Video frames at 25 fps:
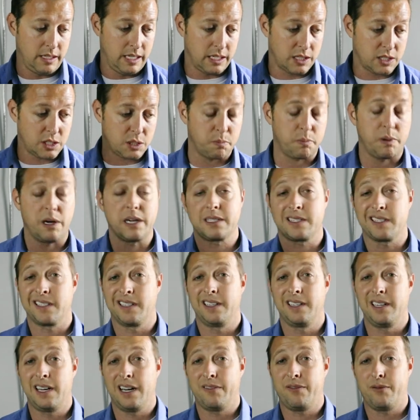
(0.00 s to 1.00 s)
express
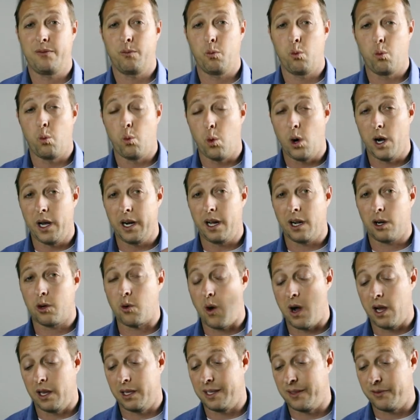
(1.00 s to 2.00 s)
it enough what a
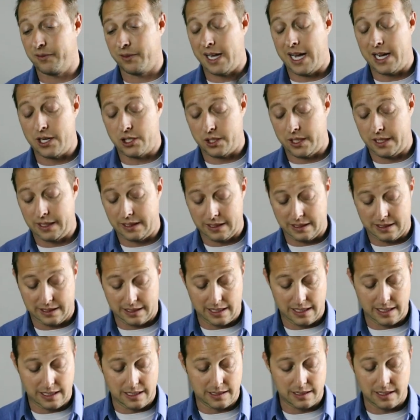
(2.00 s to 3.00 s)
quality flash like
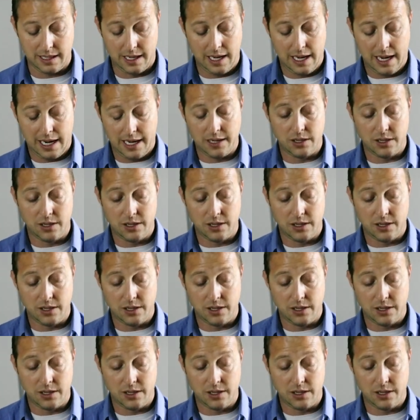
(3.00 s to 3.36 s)
this is.